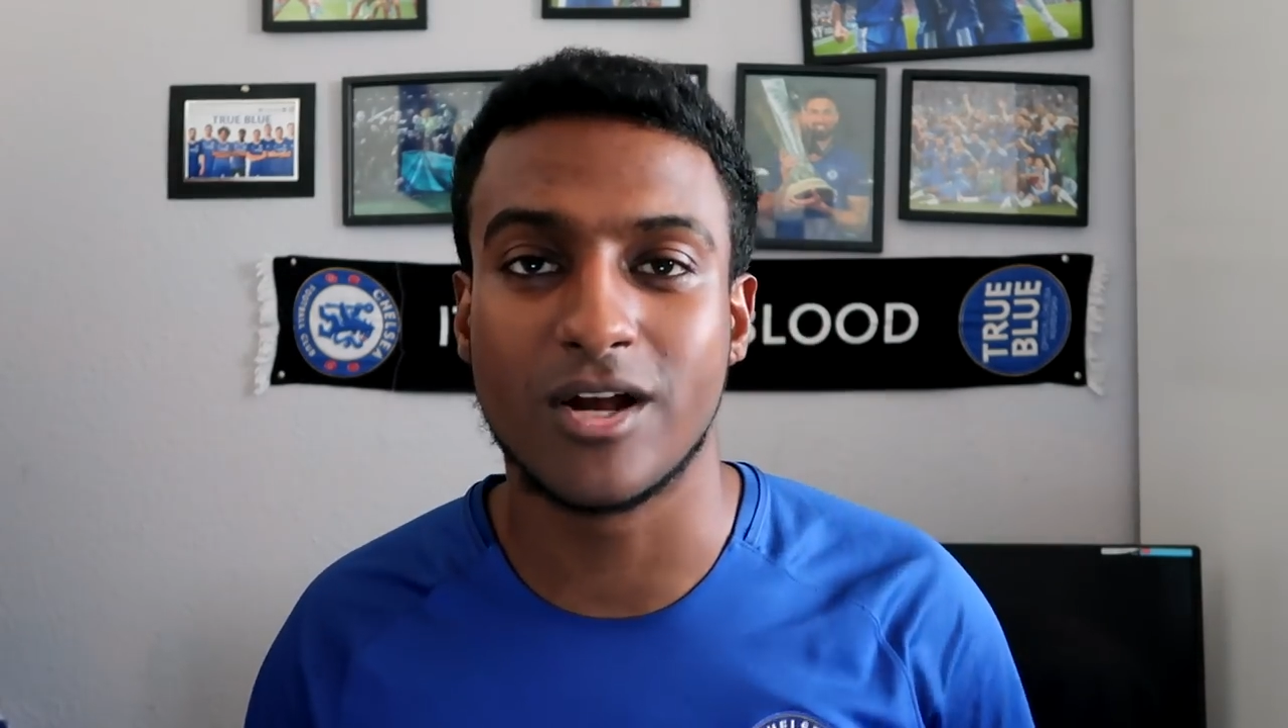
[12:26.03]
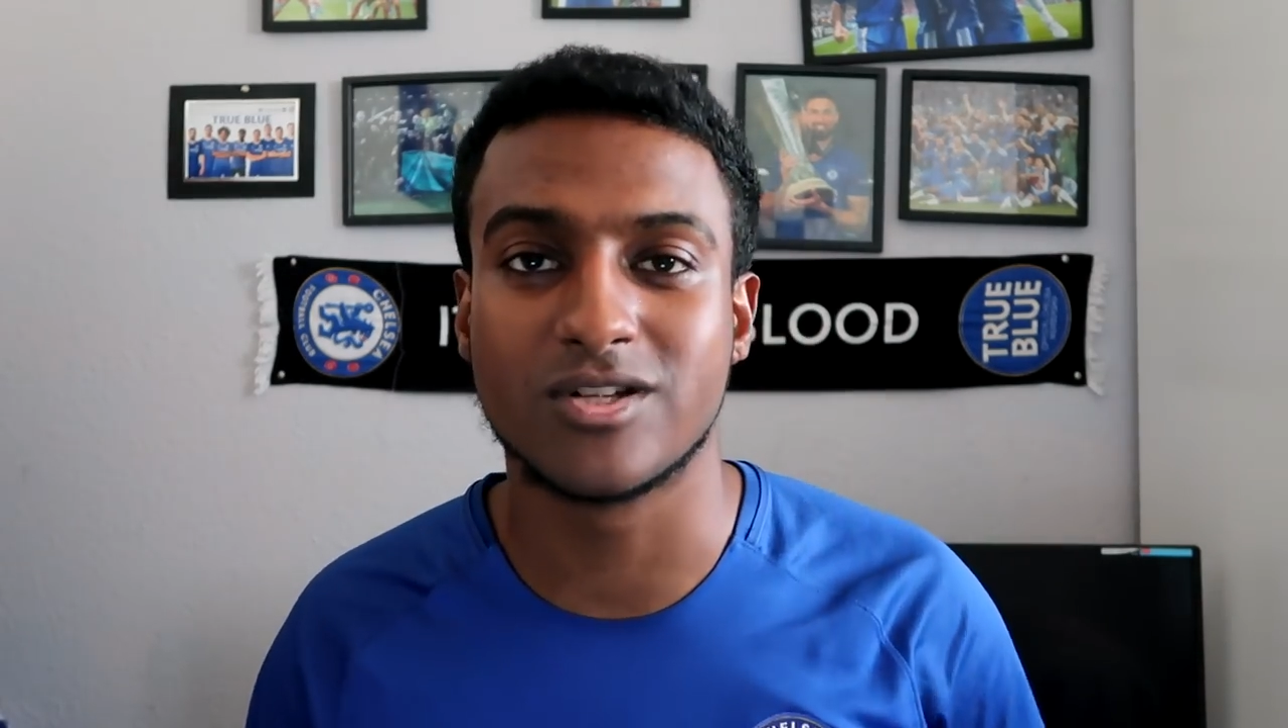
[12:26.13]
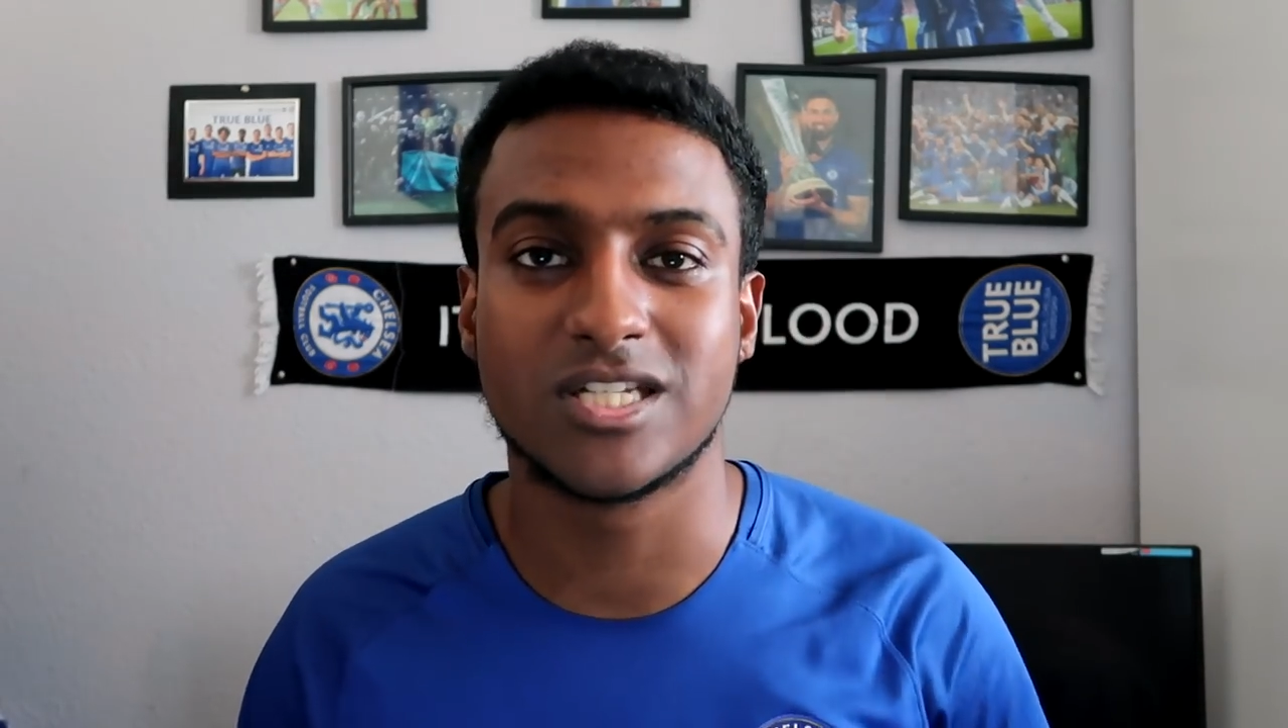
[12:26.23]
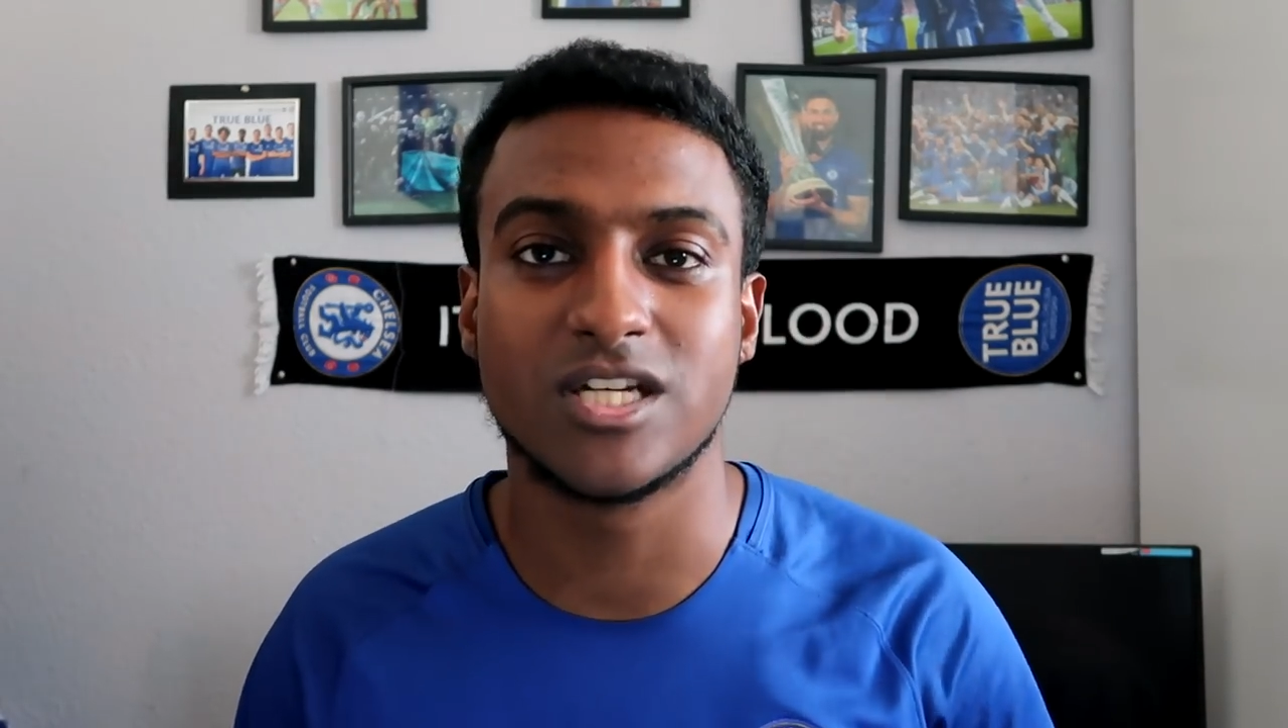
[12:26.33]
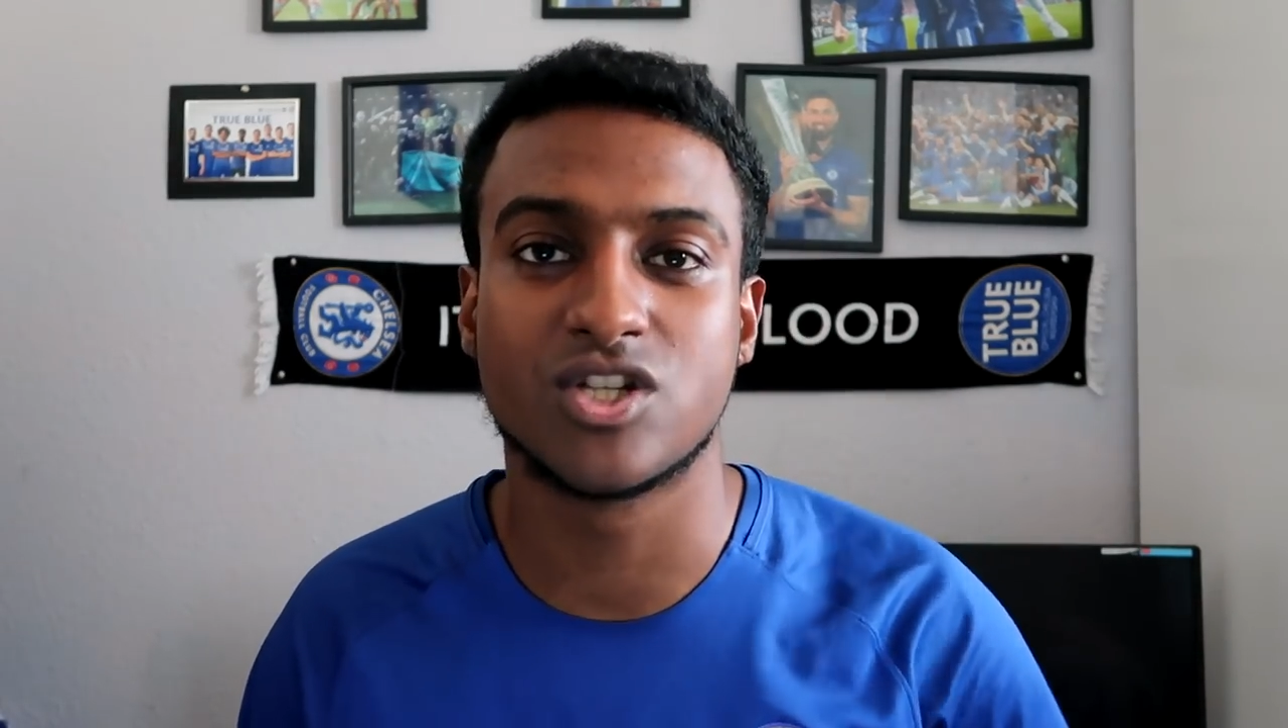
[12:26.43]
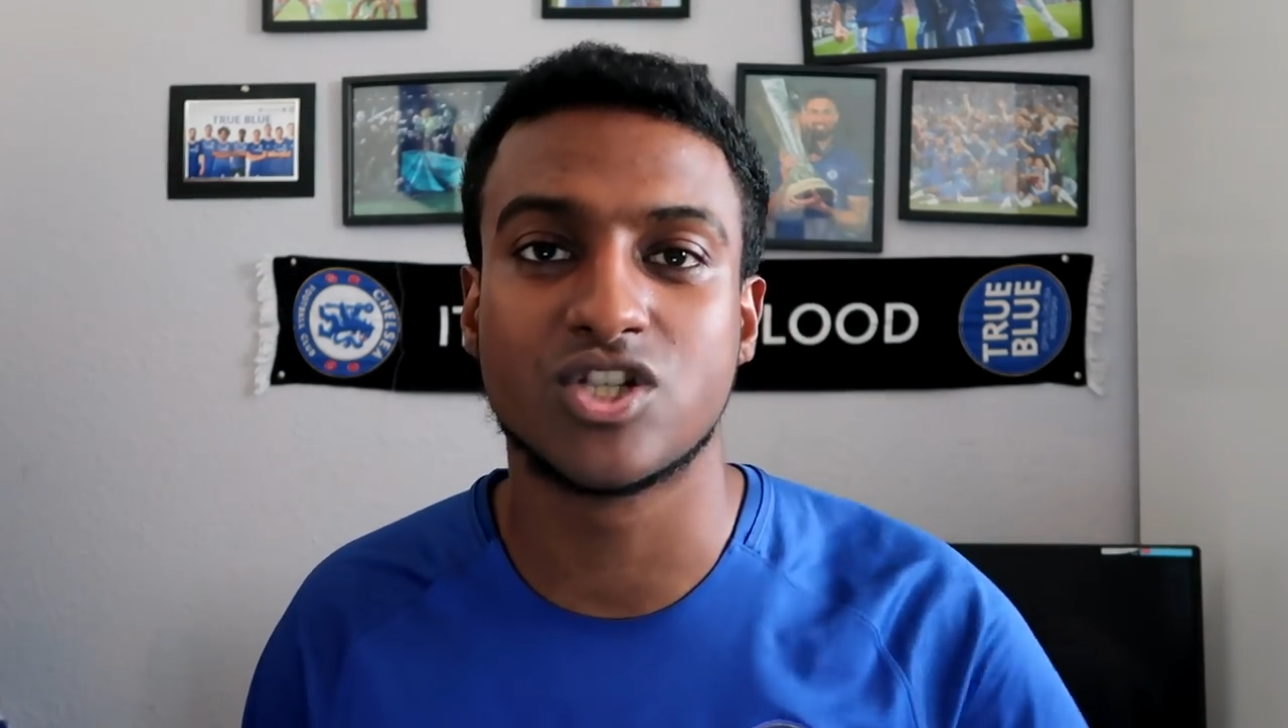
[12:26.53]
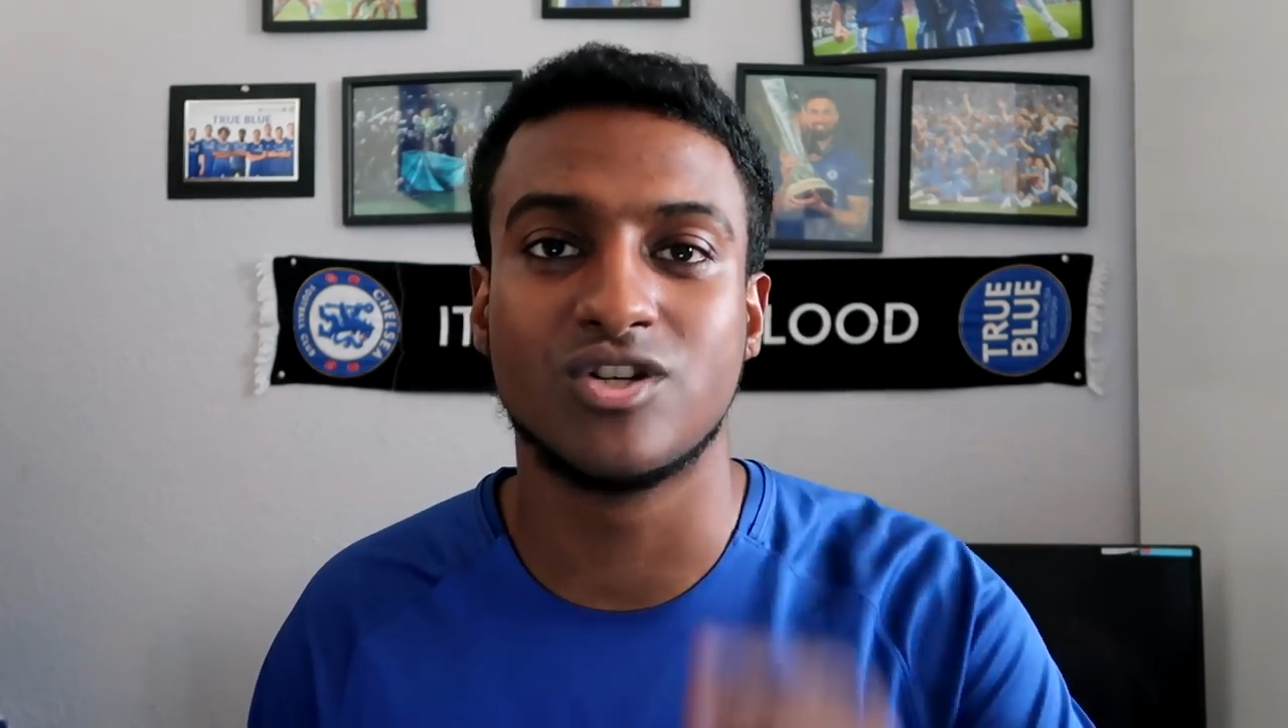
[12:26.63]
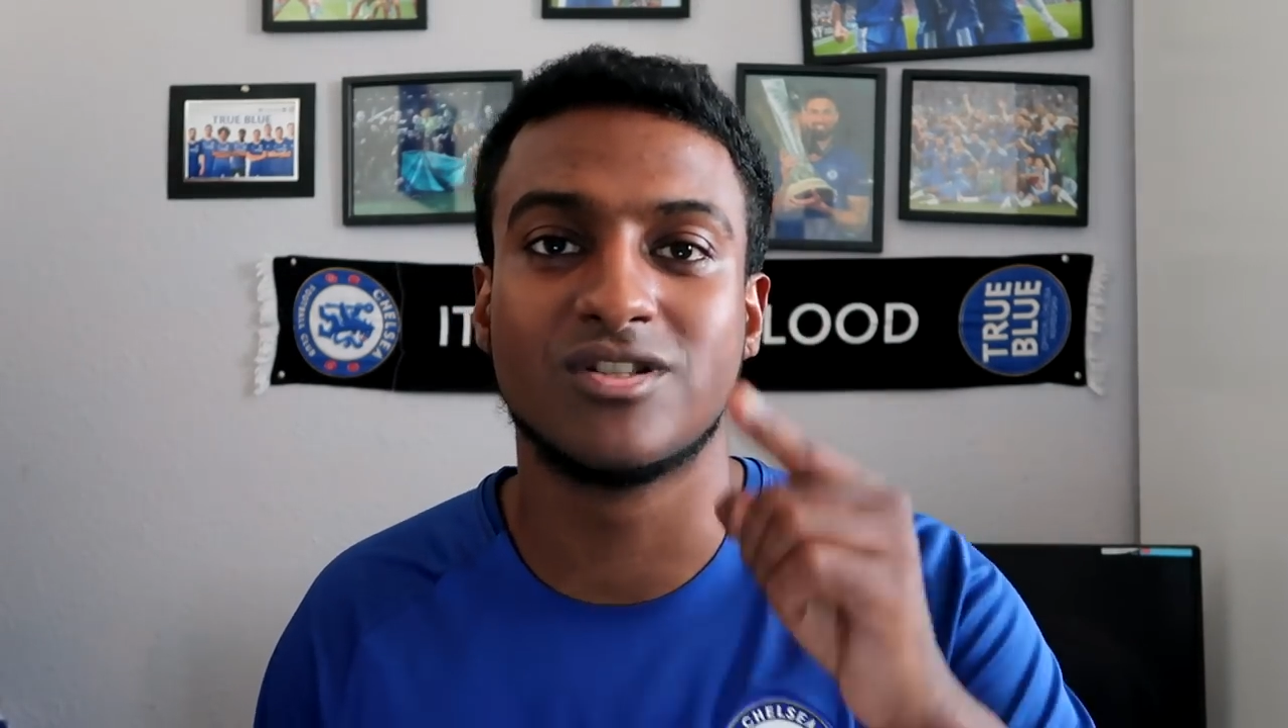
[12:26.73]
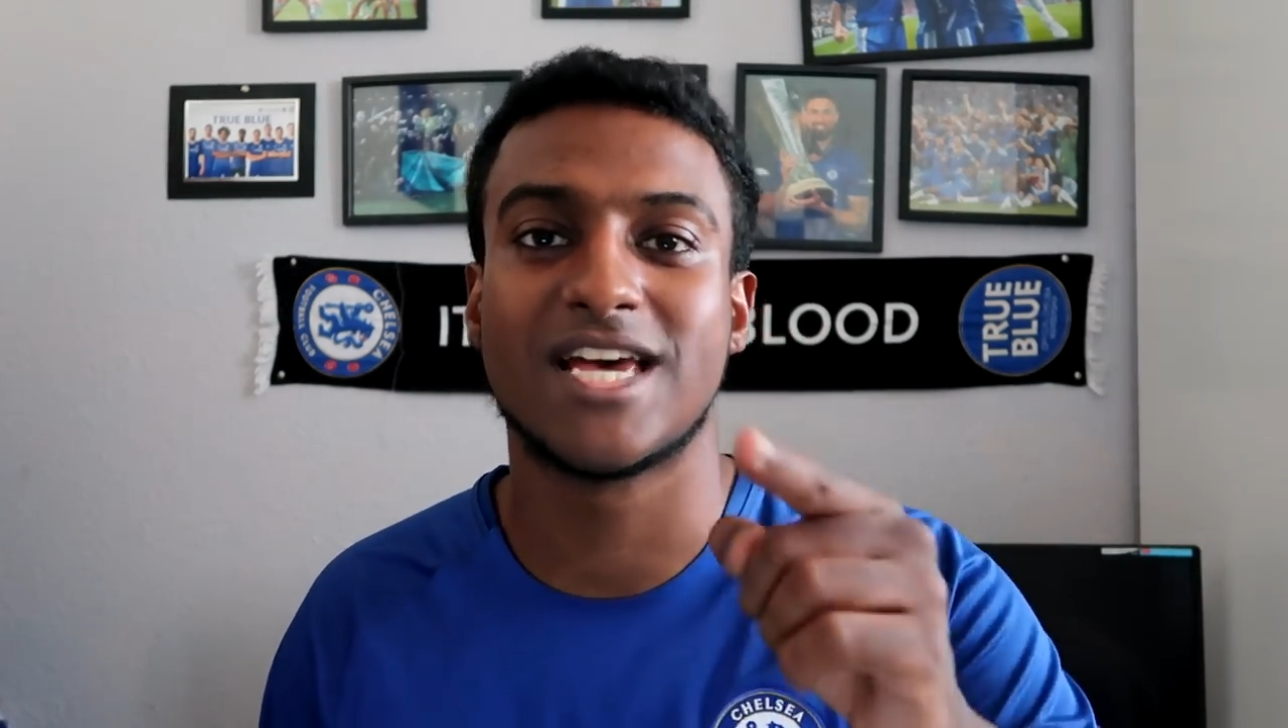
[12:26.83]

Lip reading: and I'll see you soon.